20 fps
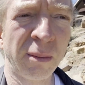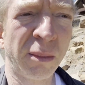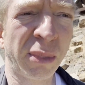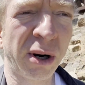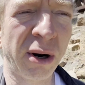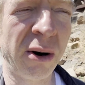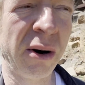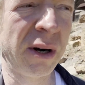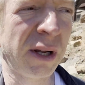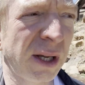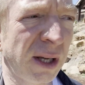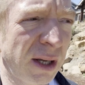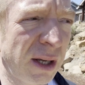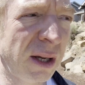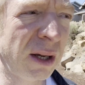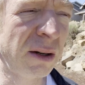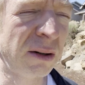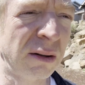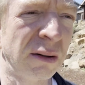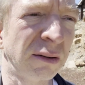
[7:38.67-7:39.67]

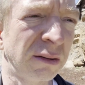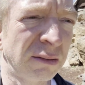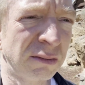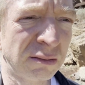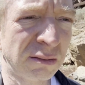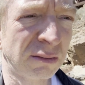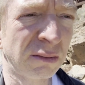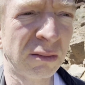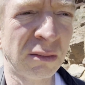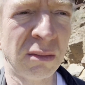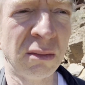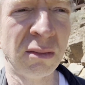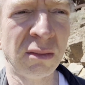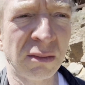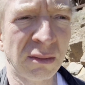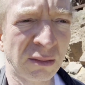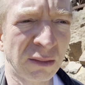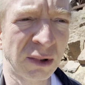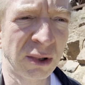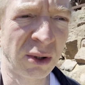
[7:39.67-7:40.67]
partying or
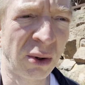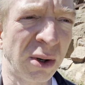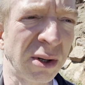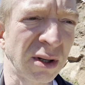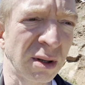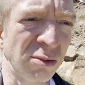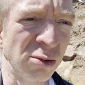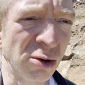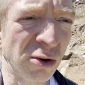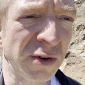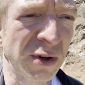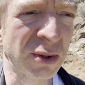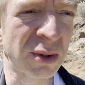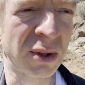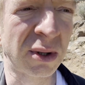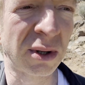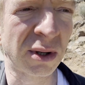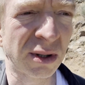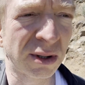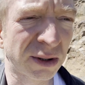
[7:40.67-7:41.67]
going to the movies with
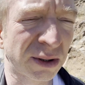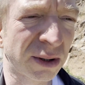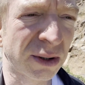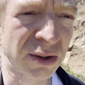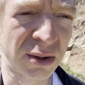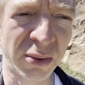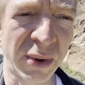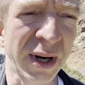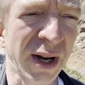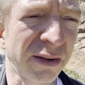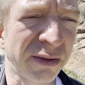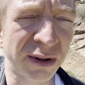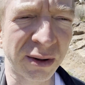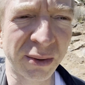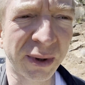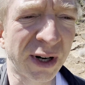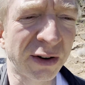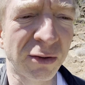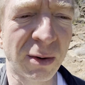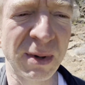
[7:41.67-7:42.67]
girls or whatever,
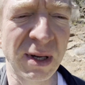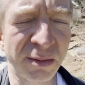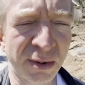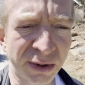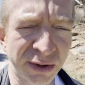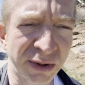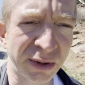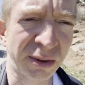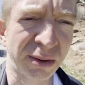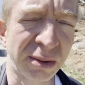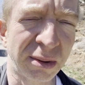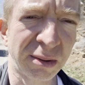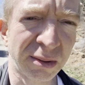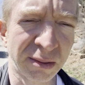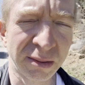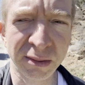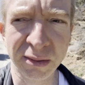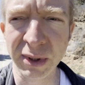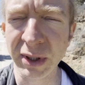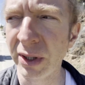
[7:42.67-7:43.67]
whatever people do,
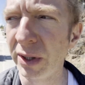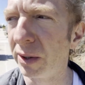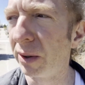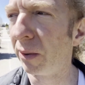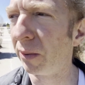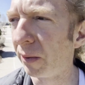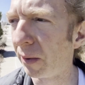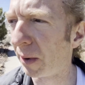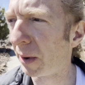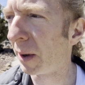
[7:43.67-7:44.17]
you know,